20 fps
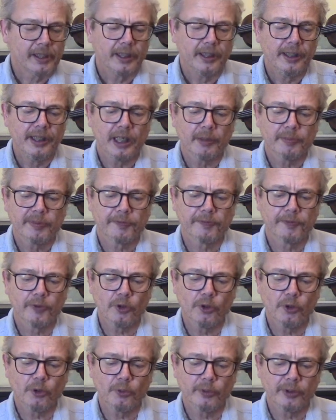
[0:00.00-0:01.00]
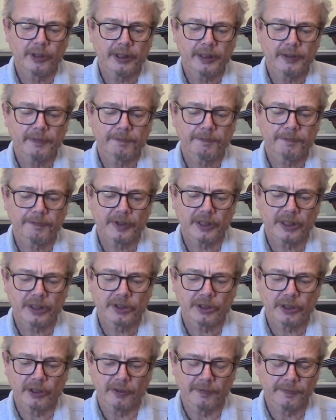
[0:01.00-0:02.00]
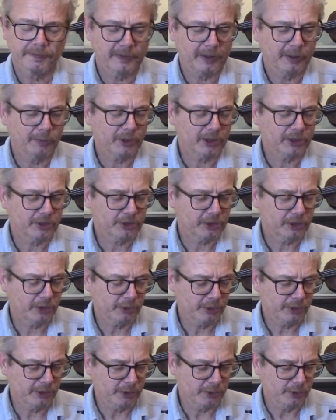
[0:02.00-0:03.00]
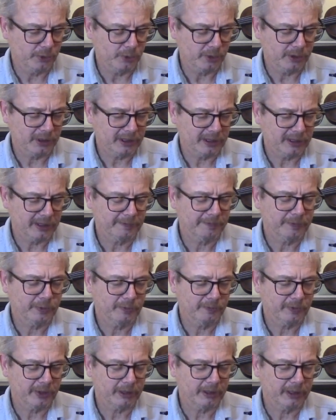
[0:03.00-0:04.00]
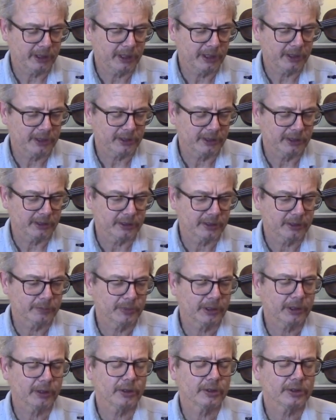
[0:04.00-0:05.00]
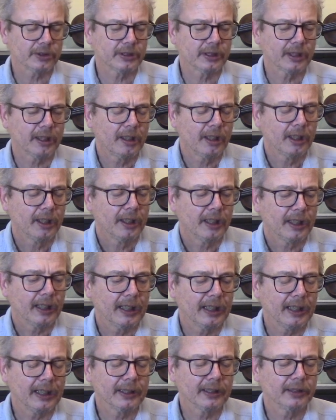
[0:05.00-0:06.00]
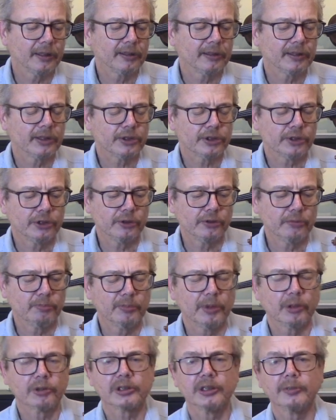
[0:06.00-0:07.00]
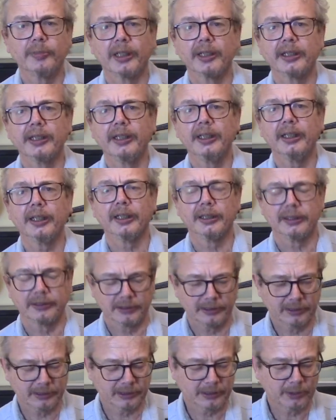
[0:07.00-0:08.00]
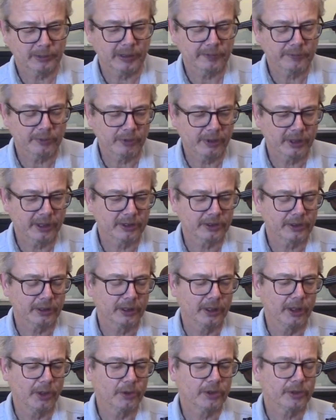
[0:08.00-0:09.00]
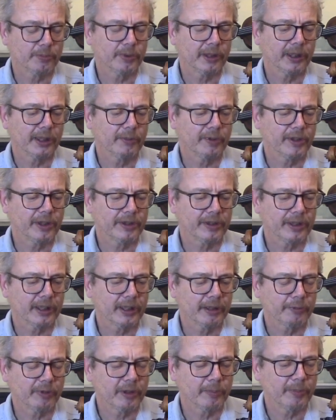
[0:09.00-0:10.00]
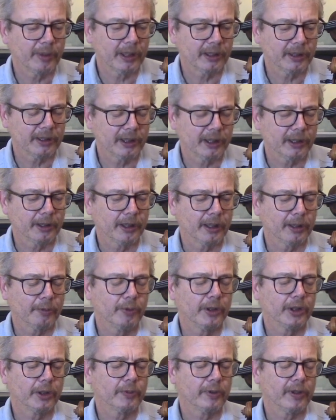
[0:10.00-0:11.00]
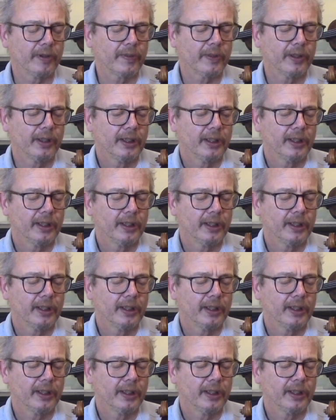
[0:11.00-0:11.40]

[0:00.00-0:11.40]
Now before we finish off, I want to show you a few variations, because I learned this tune mostly by ear quite a few years ago to play with a band that I work with,